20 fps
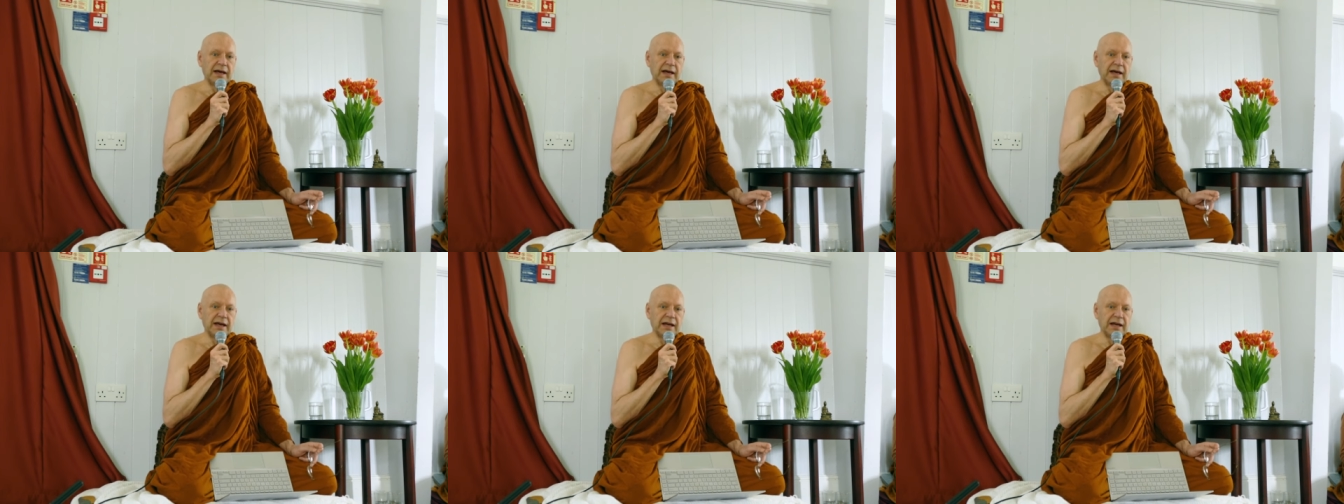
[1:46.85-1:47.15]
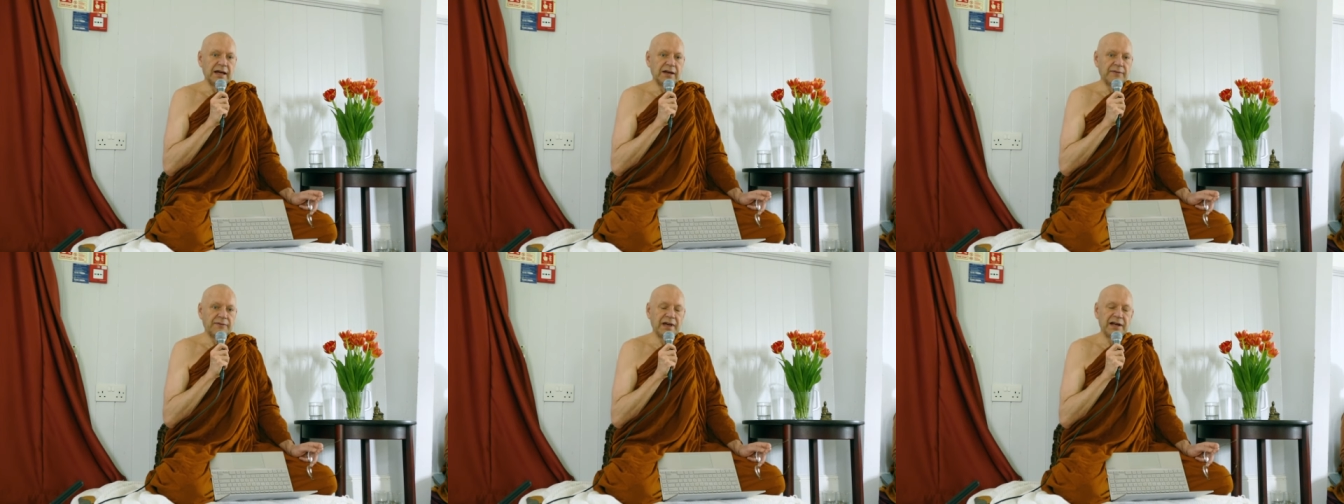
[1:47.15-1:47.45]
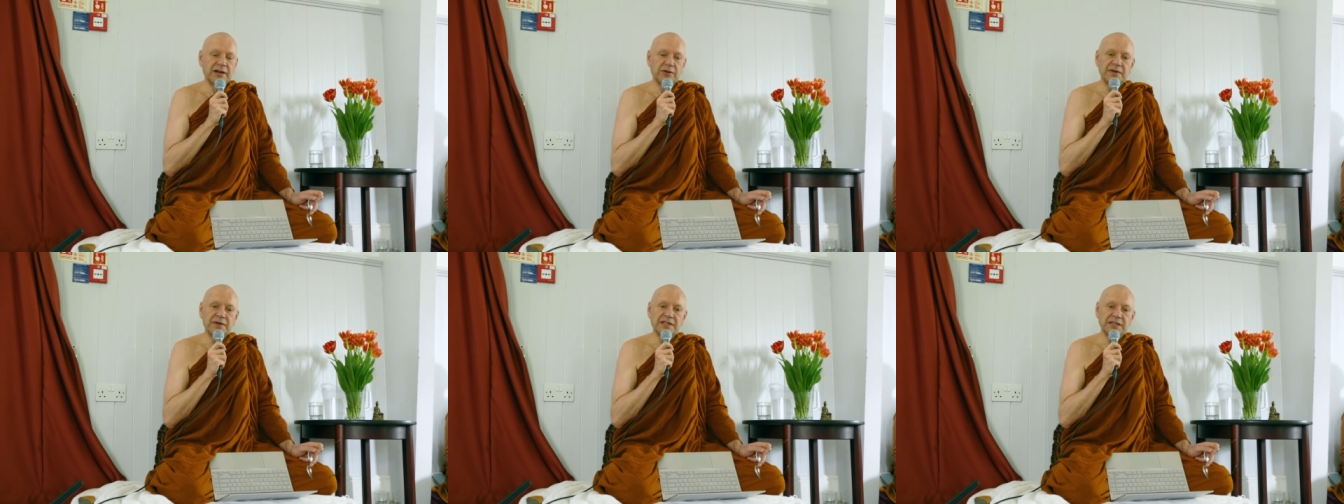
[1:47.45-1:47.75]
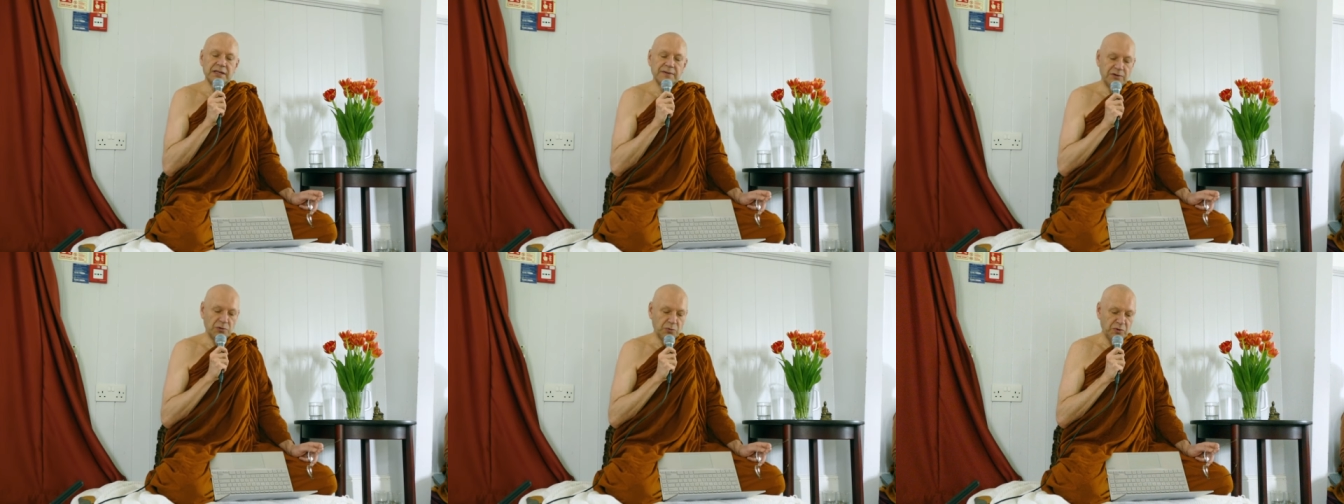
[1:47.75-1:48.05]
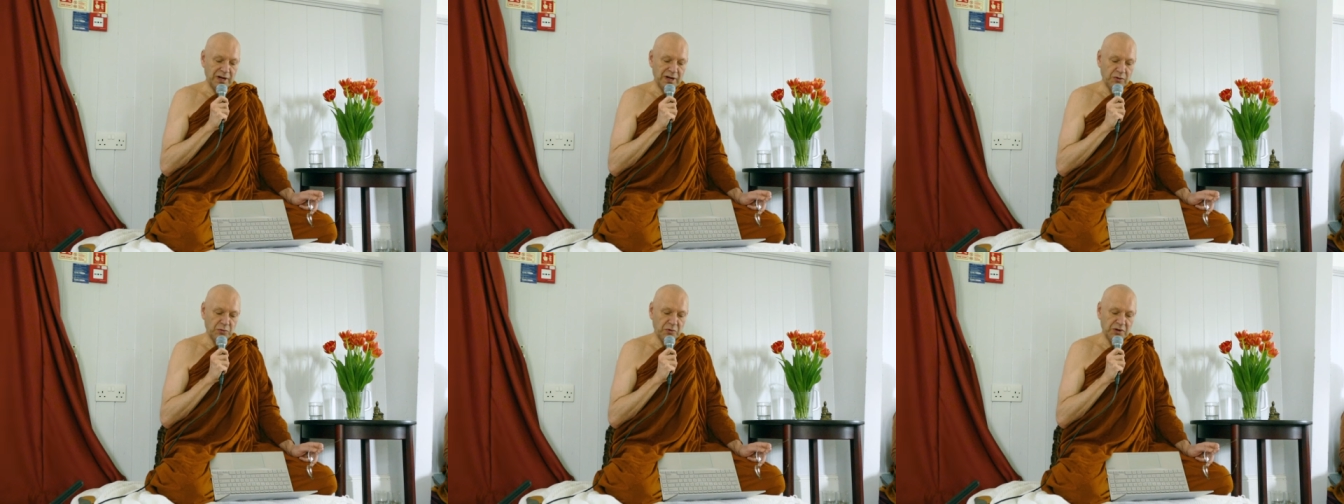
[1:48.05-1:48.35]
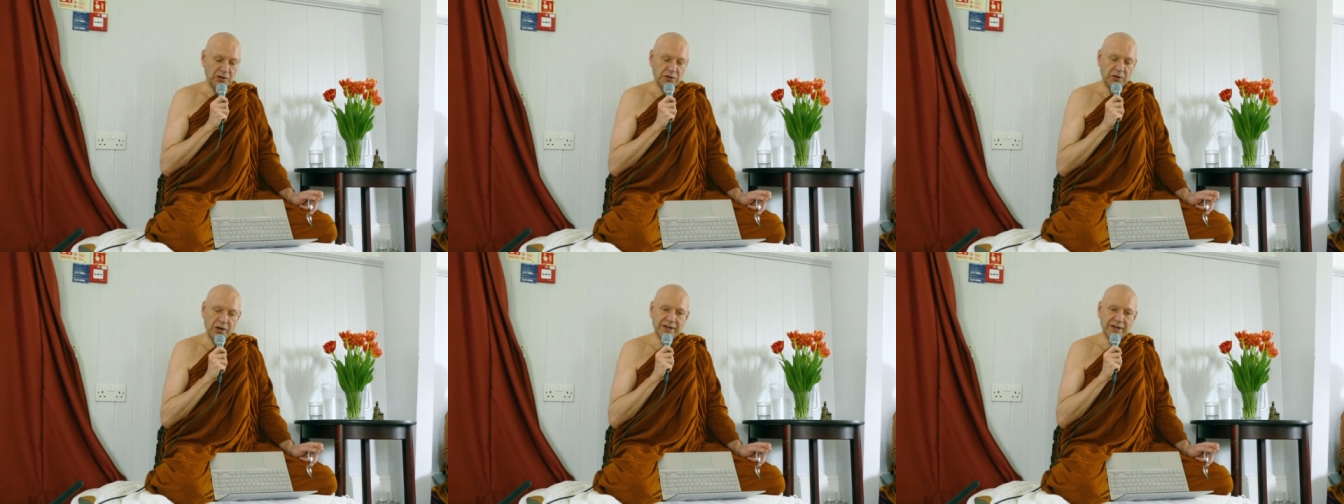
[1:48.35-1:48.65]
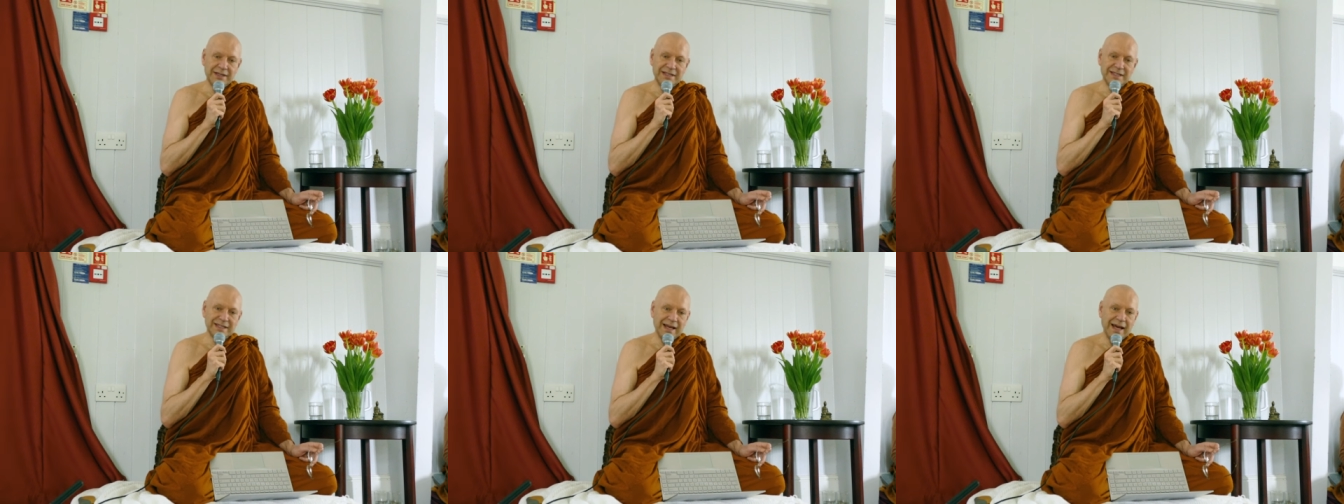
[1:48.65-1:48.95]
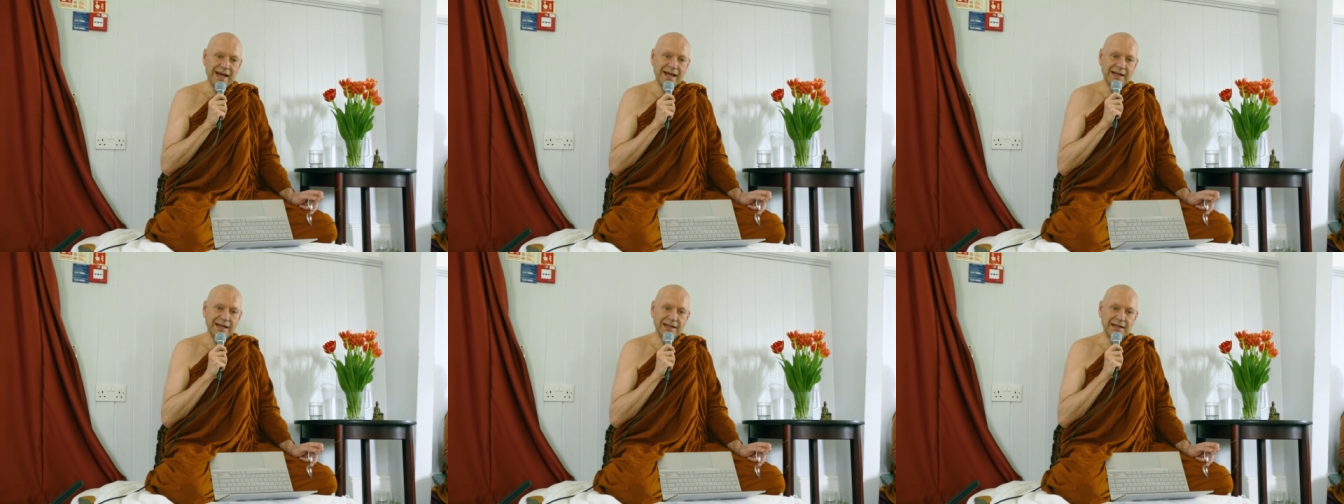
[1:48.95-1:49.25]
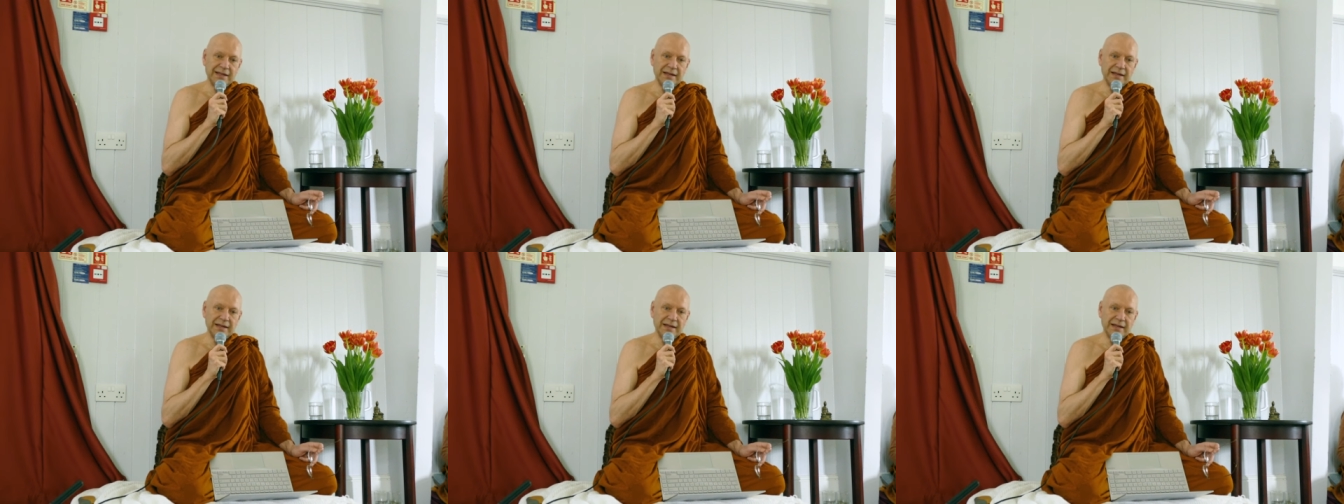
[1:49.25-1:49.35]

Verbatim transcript: And for that reason, if you really want to understand